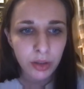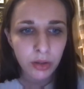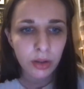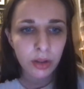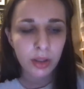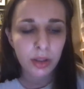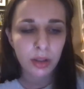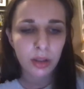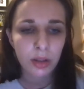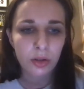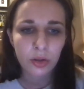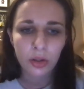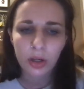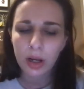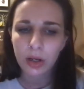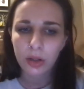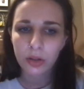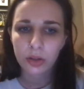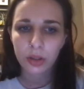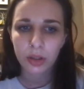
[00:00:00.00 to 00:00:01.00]
uterine
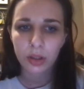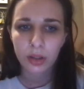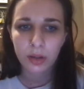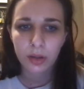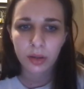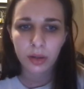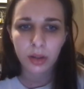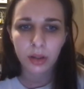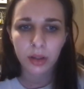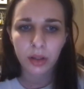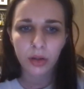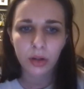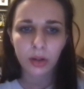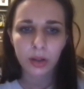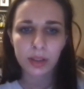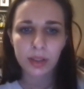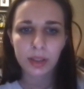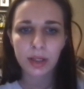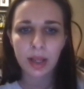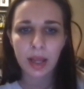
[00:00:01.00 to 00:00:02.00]
contraction. The
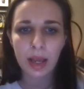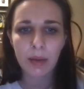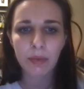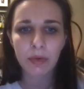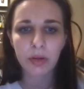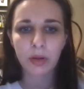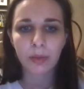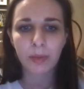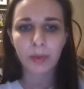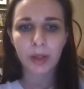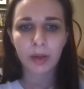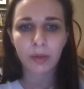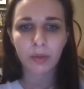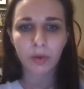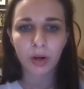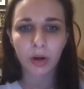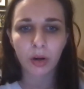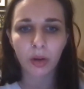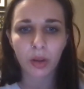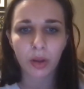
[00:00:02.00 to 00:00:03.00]
uterus and abdomen
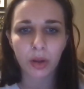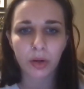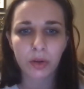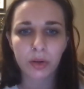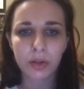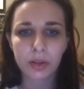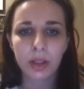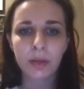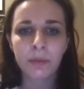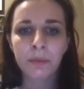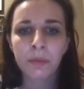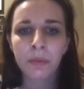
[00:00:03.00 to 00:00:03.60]
were closed,